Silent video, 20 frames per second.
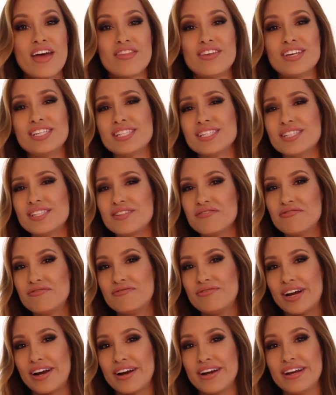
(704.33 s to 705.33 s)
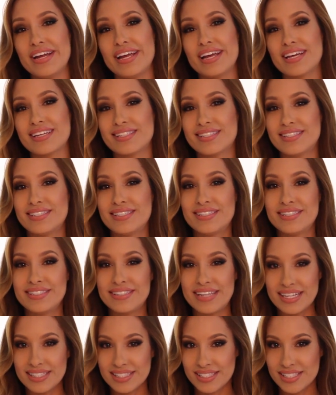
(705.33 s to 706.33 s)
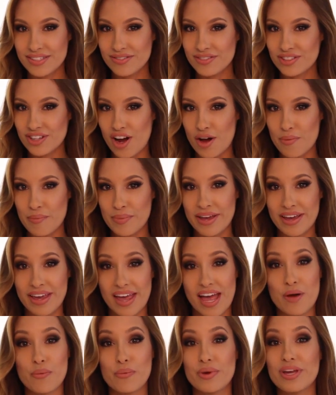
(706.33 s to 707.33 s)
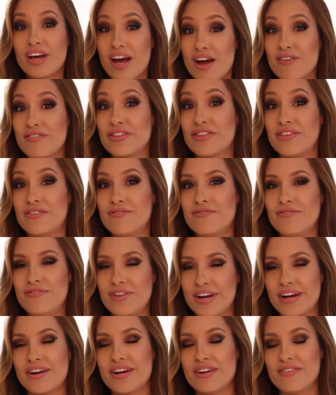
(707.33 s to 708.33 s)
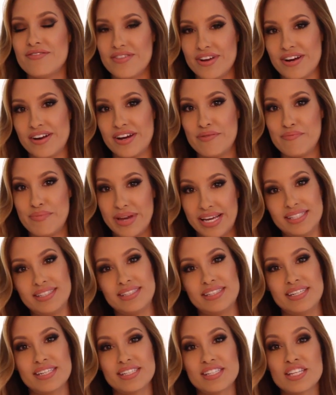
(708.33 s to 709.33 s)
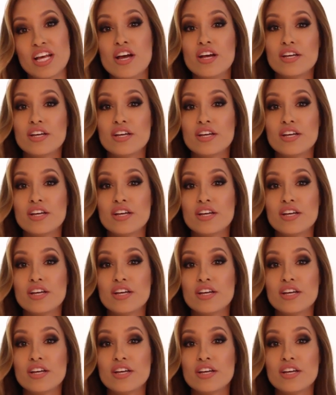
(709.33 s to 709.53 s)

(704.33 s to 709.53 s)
This is a very extensive topic and we covered the very, very basics.